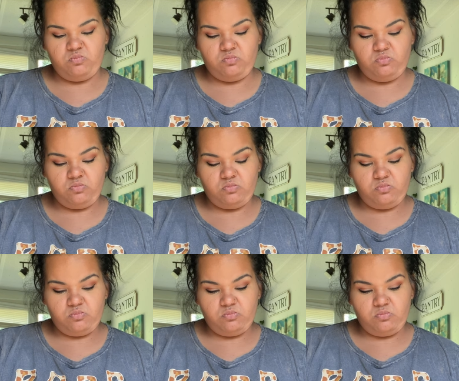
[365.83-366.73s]

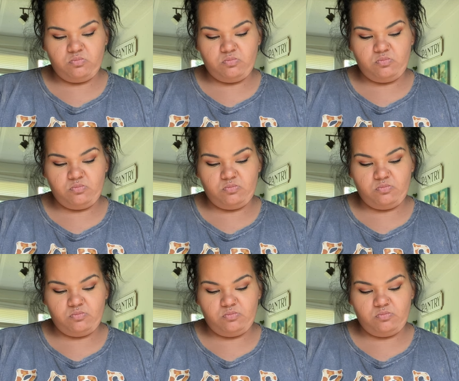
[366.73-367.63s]

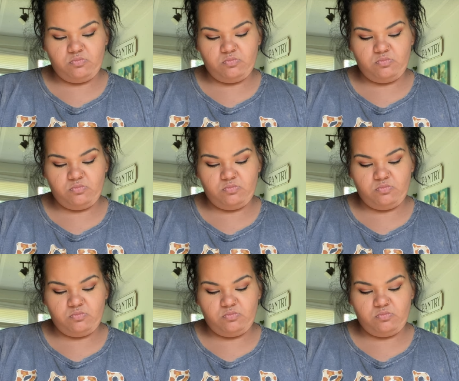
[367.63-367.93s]
(silence)